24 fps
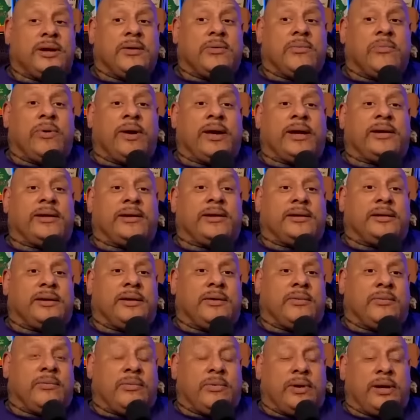when
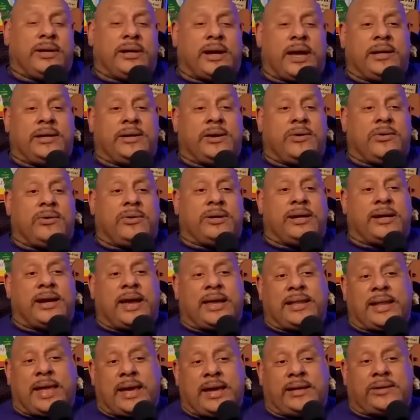when I know that I
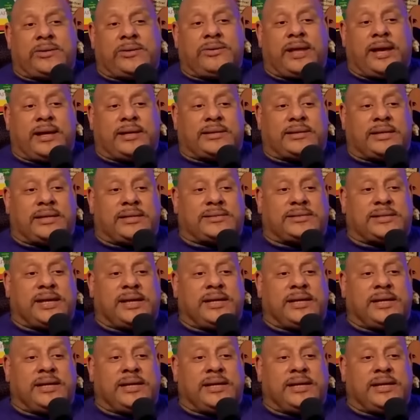like you like this.